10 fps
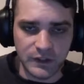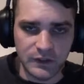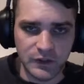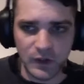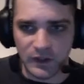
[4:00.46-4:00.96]

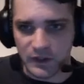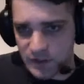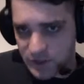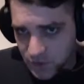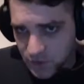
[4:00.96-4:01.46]
turning this
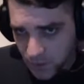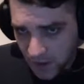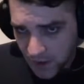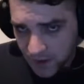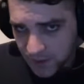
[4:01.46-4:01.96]
into
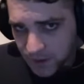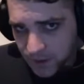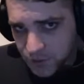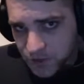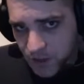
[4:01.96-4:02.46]
a
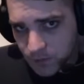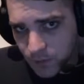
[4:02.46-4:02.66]
shadowed